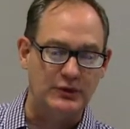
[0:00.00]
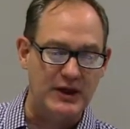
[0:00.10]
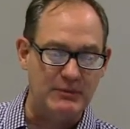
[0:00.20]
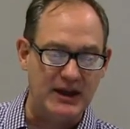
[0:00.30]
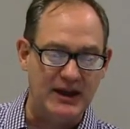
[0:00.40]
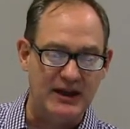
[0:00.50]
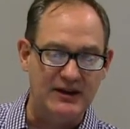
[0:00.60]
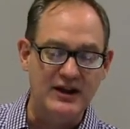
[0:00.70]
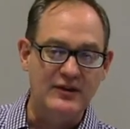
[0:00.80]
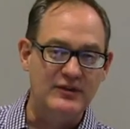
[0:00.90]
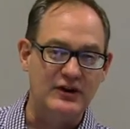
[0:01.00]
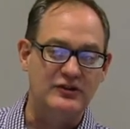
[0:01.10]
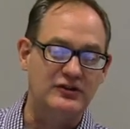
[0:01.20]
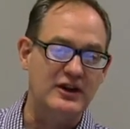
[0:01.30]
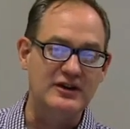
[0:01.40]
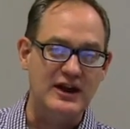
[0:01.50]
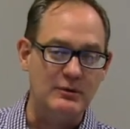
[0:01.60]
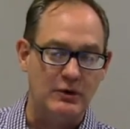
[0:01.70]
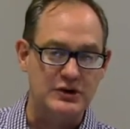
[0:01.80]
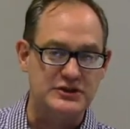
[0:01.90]
and they began their Sunday
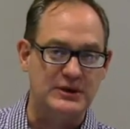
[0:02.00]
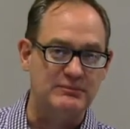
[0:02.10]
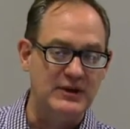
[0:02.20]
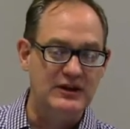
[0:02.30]
worship.